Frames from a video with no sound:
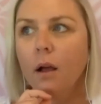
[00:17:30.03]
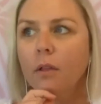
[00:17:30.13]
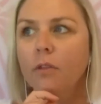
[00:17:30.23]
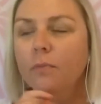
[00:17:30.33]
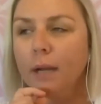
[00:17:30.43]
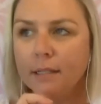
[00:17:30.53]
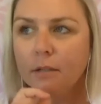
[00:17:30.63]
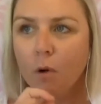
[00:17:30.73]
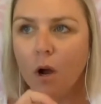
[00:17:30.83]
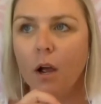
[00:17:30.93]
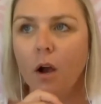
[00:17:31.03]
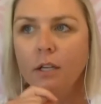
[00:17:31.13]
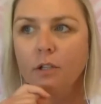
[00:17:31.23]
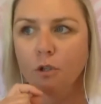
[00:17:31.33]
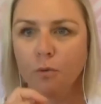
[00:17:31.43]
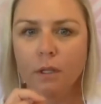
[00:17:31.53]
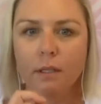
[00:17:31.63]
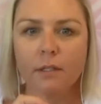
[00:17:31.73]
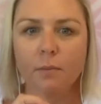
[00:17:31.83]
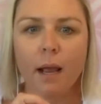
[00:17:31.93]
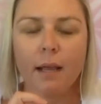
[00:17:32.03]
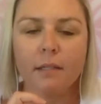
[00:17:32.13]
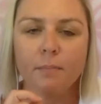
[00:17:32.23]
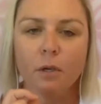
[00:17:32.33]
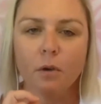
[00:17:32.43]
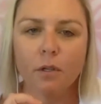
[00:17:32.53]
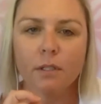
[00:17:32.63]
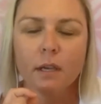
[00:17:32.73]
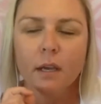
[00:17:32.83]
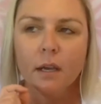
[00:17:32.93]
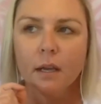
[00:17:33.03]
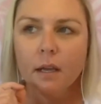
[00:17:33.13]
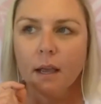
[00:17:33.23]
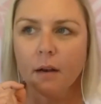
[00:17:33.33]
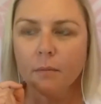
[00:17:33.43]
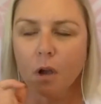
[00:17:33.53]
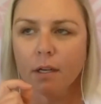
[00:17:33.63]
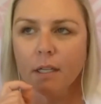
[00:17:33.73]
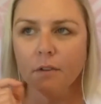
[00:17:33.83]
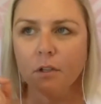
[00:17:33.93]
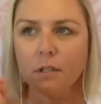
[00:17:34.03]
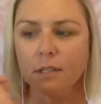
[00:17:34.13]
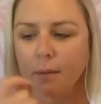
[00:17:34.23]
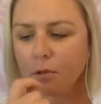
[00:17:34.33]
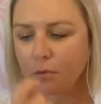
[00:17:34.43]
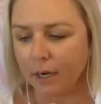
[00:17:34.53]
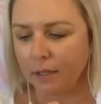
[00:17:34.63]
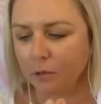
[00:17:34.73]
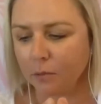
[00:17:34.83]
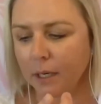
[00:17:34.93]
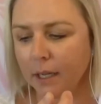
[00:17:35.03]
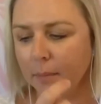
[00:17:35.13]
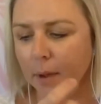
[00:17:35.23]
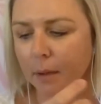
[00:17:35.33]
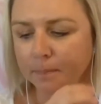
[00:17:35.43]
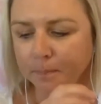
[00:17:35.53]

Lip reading: I do it this way is because, and I'm kind of giving you step 3 a little bit here, but